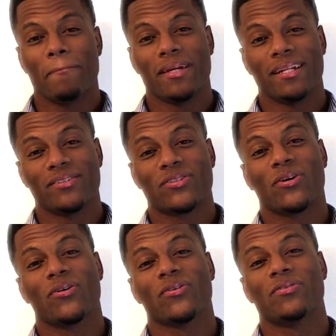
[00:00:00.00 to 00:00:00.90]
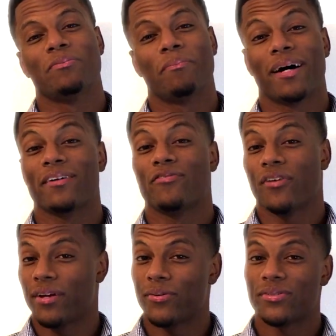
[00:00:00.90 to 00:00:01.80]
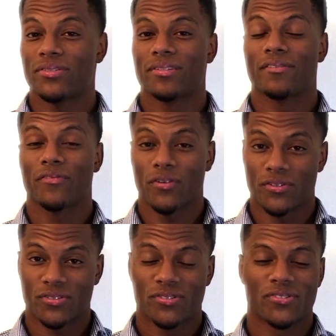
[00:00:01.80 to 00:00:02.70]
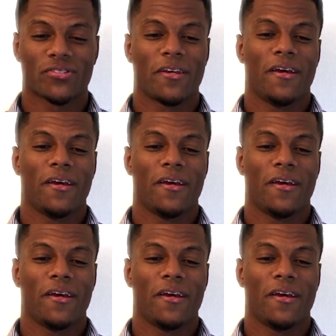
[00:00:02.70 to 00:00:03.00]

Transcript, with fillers: and it's called My Fragrance Firsts.